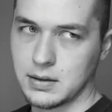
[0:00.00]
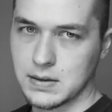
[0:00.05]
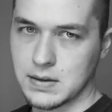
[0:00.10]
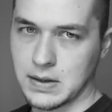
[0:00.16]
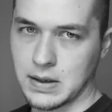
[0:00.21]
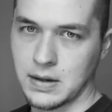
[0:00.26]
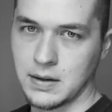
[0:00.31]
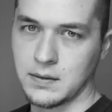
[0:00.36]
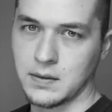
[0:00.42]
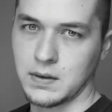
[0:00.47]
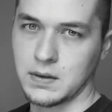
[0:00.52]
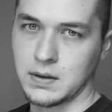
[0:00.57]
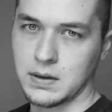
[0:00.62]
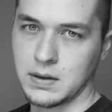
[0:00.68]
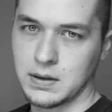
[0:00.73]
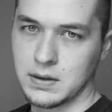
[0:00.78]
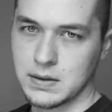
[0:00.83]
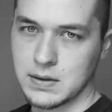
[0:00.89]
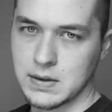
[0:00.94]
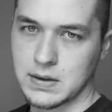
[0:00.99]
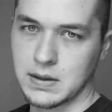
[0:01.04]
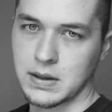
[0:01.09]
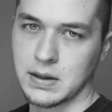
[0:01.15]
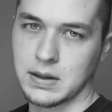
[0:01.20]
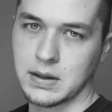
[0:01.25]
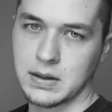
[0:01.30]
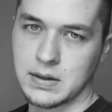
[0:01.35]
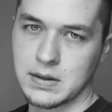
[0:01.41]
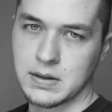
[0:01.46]
7,
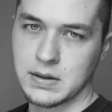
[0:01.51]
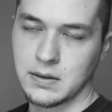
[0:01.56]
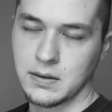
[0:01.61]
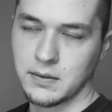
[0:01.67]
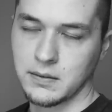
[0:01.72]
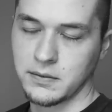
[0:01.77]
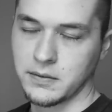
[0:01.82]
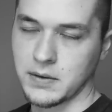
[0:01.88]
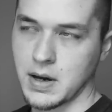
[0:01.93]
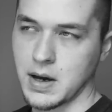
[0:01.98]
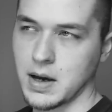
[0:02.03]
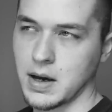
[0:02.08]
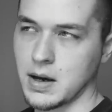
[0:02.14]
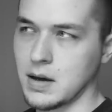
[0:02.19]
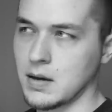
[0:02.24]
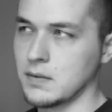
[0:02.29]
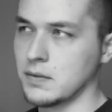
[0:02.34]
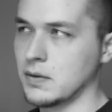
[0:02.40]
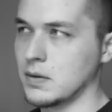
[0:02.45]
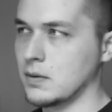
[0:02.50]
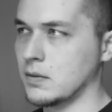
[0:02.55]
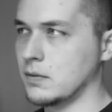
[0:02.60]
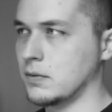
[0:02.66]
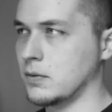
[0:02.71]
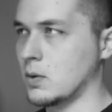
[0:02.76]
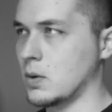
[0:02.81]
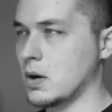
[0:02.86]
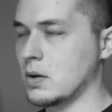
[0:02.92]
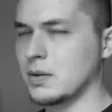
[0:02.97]
6, 5,
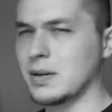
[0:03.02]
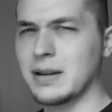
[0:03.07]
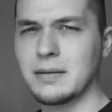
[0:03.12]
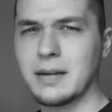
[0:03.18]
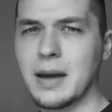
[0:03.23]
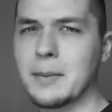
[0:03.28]
4.